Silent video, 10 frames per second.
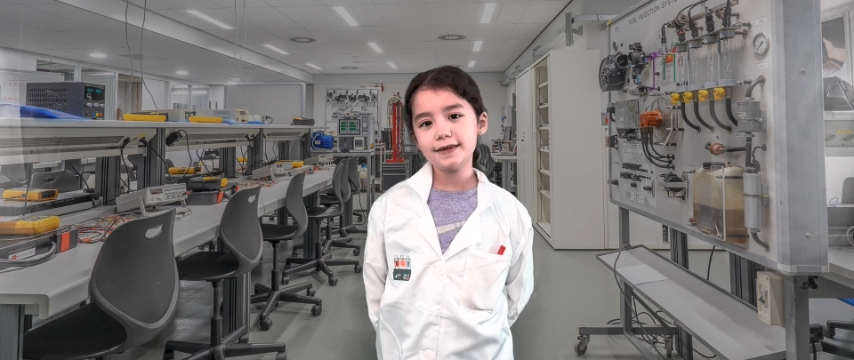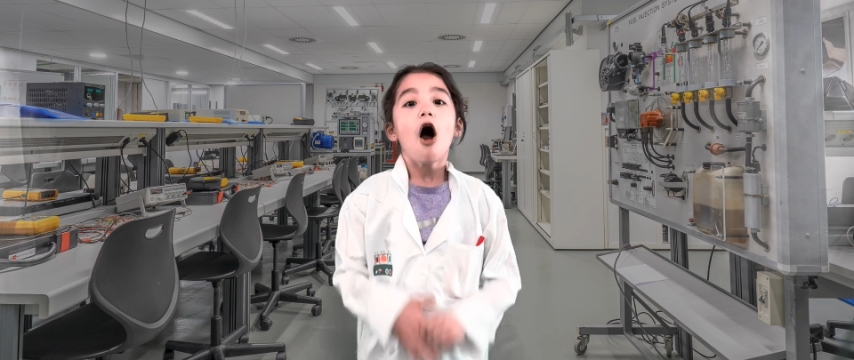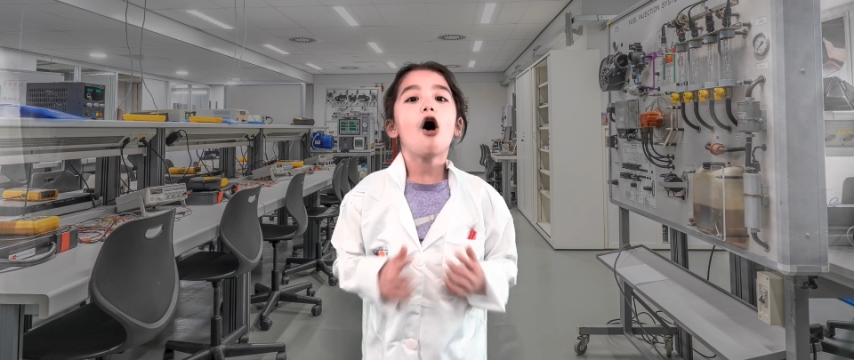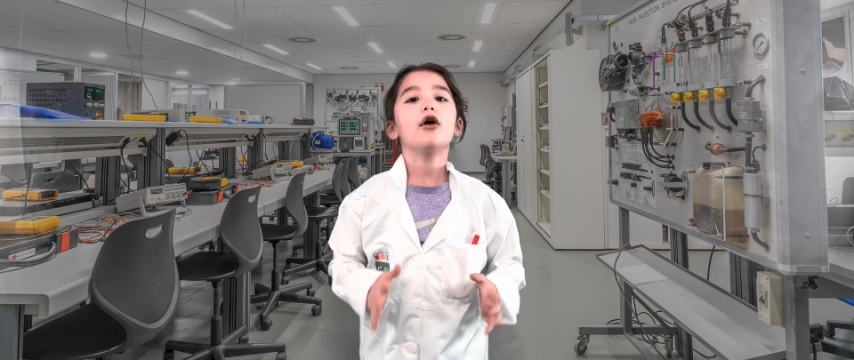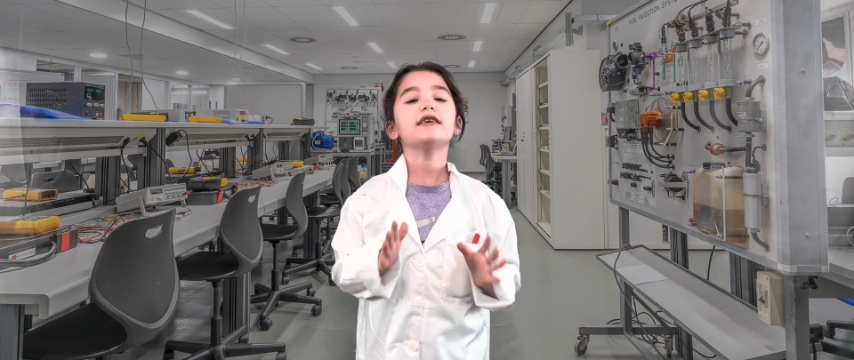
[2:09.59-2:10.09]

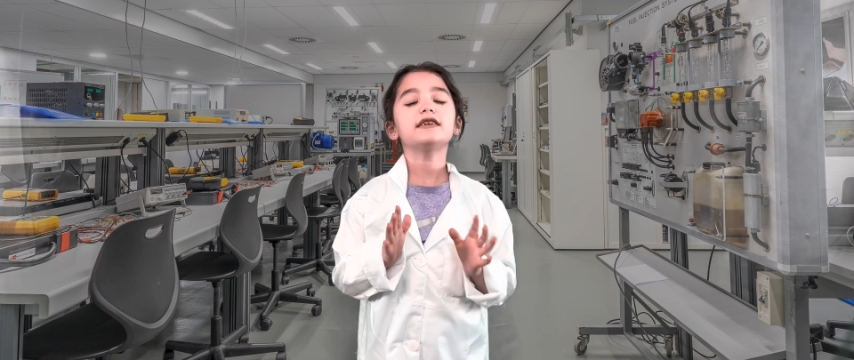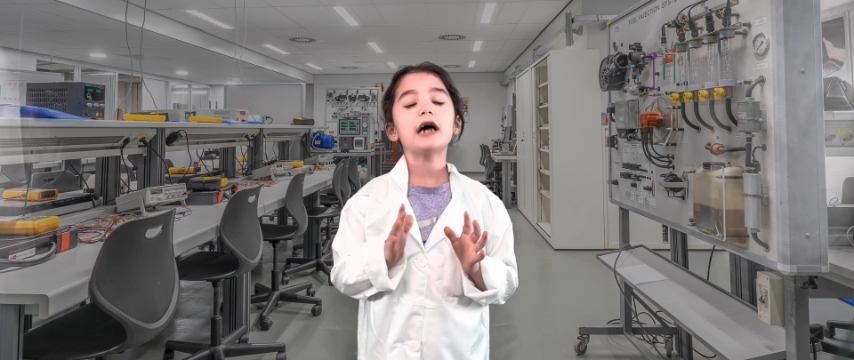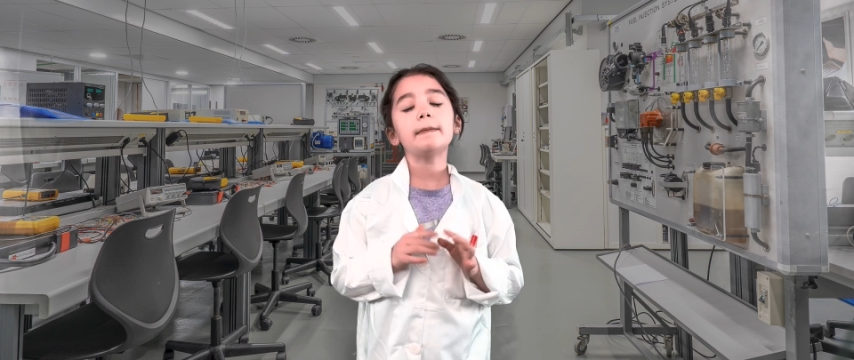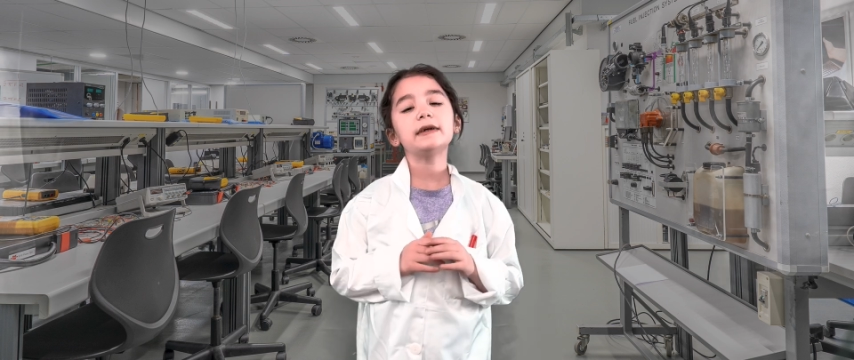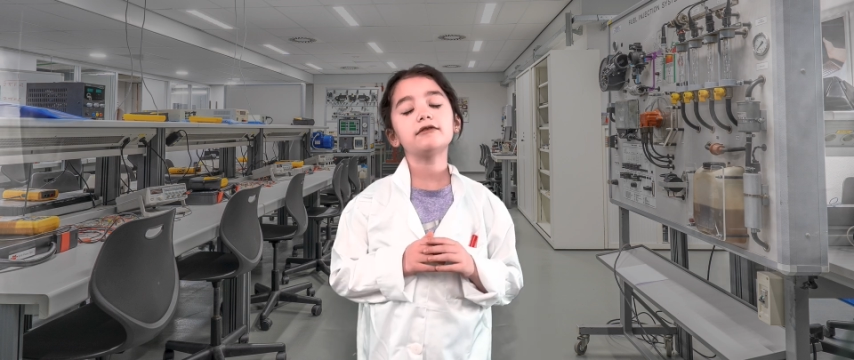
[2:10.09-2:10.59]
All this
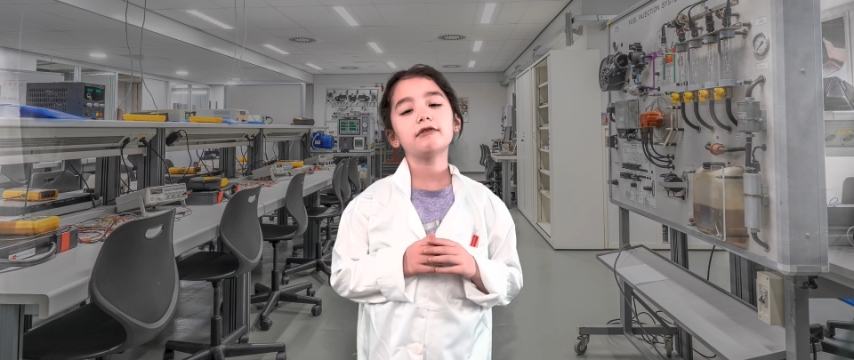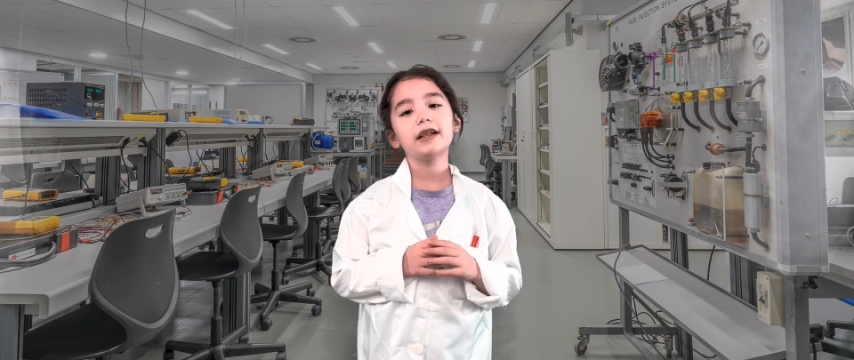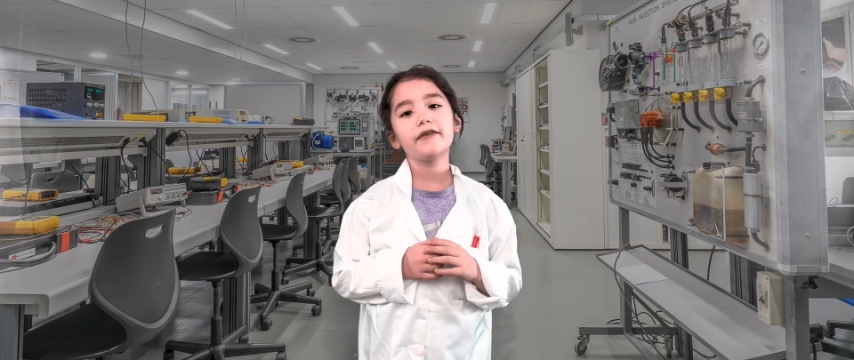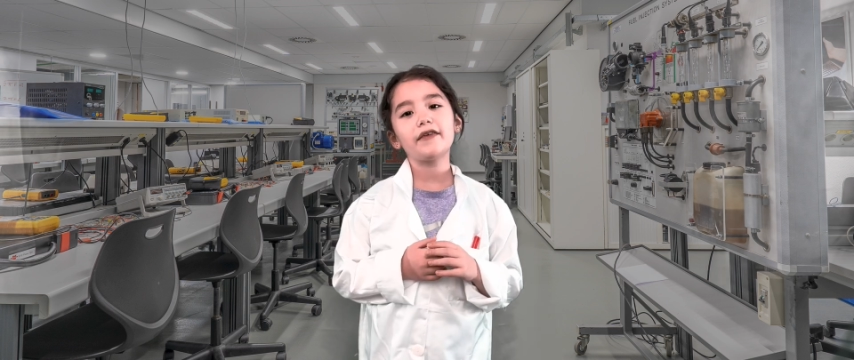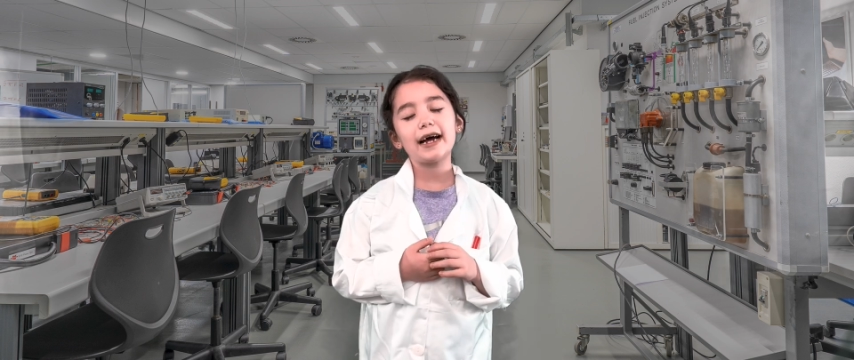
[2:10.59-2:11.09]
happens
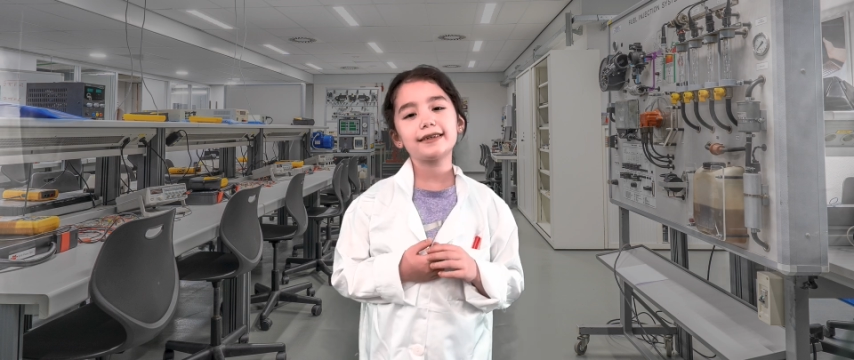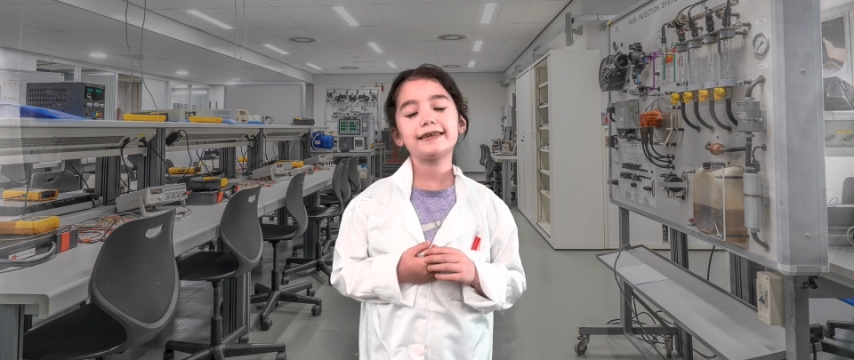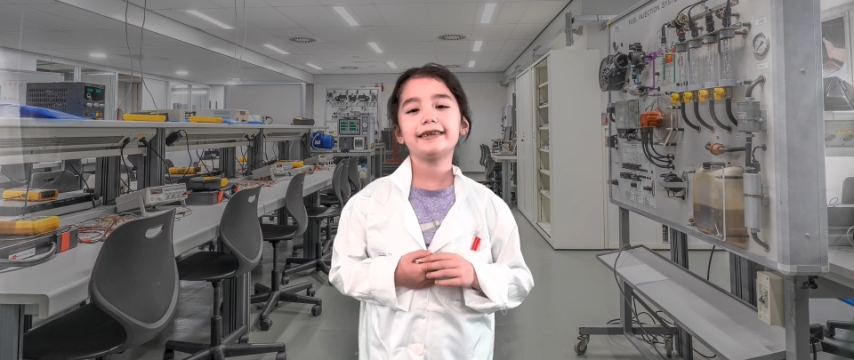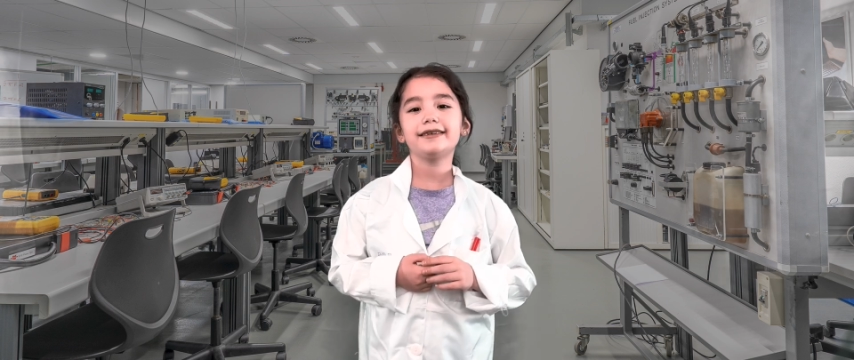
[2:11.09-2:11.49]
really fast. Let's